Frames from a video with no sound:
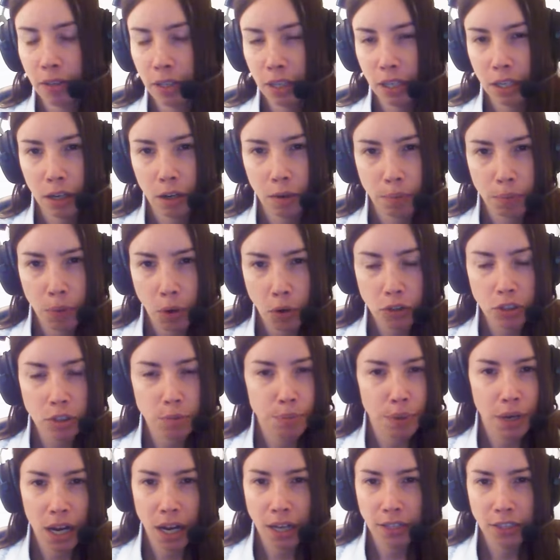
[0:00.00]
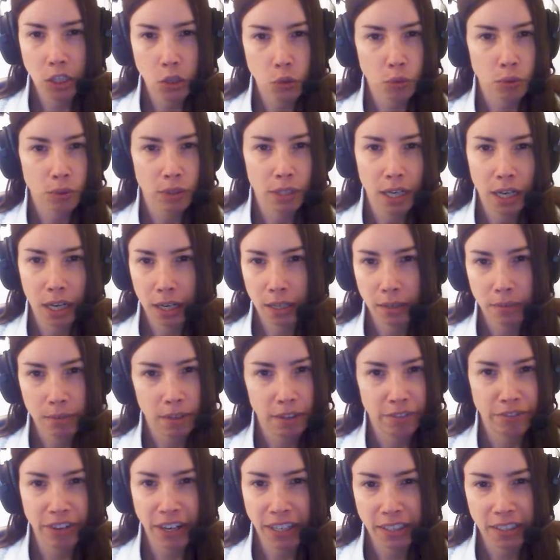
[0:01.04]
You know, most deposits were not
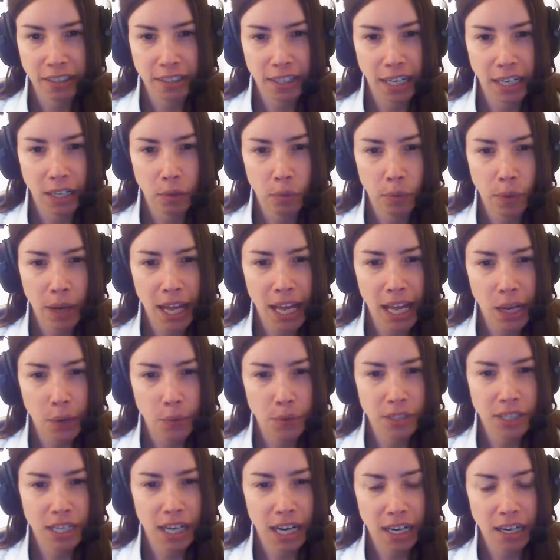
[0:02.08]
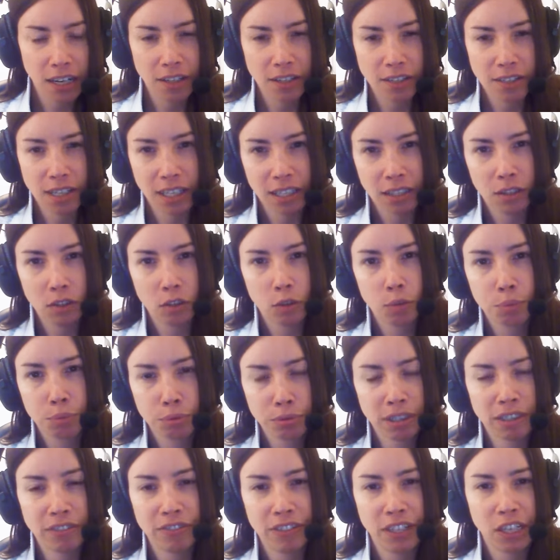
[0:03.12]
affected in any way. It was kind of this like little
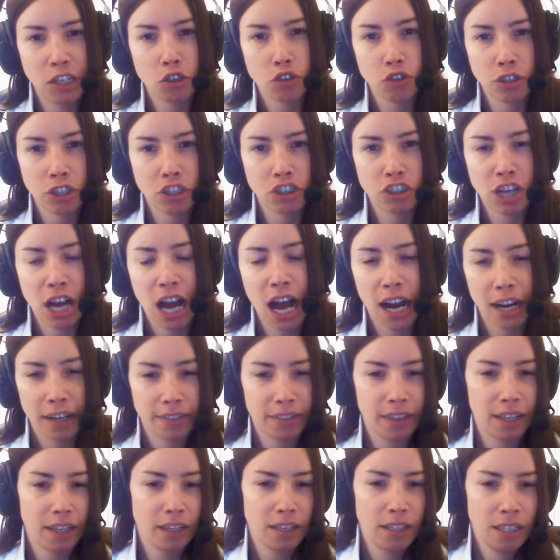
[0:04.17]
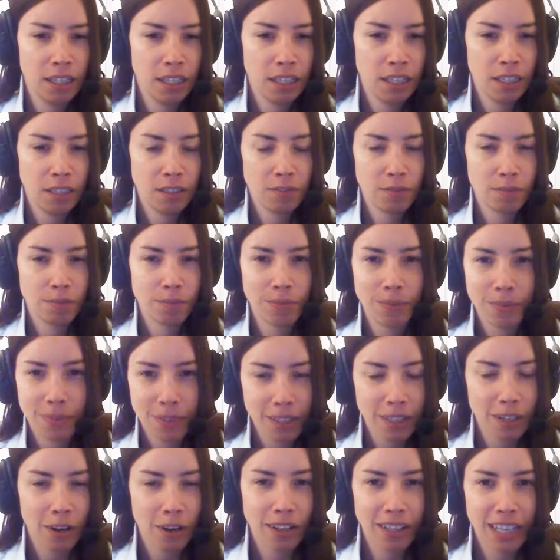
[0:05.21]
brief industry shock that,
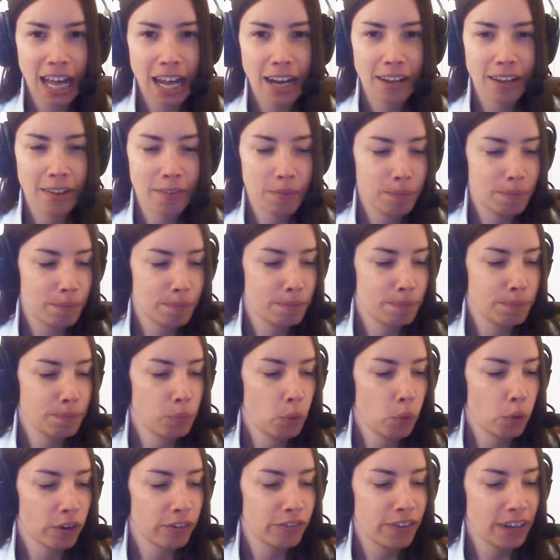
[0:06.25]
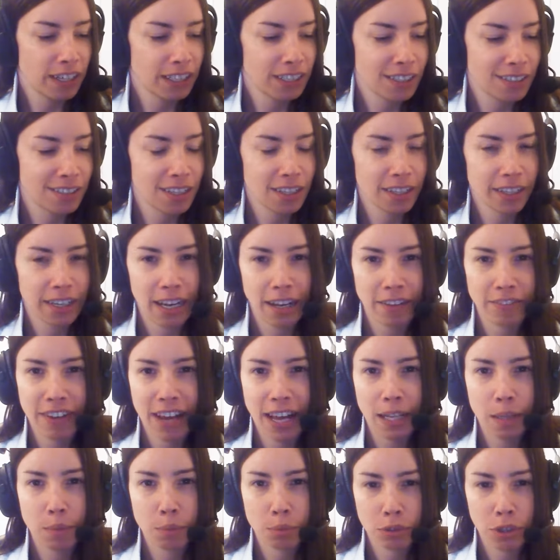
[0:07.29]
you know, a lot of, more affected Silicon
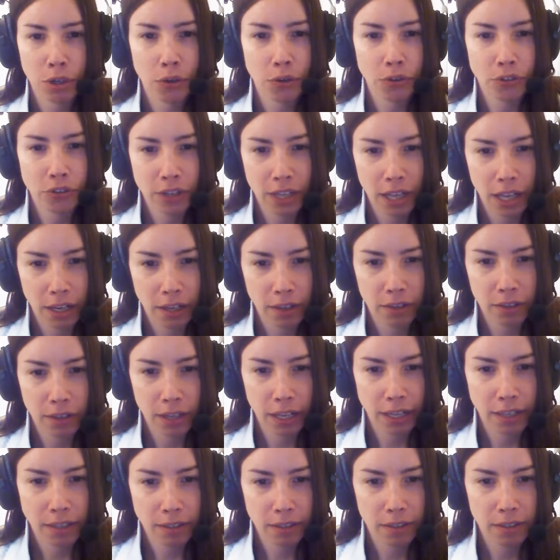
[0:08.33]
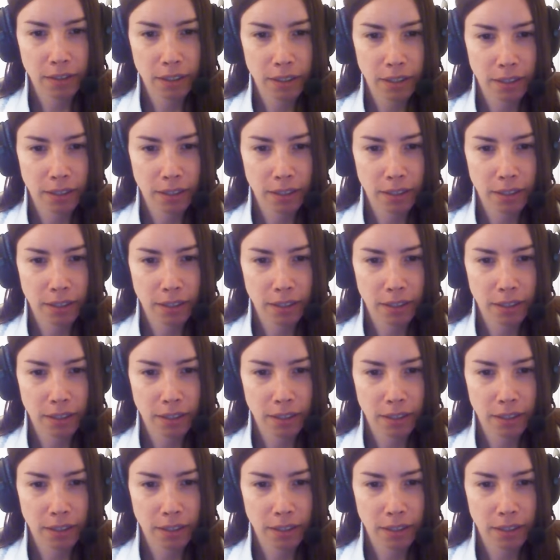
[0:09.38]
Valley bros than like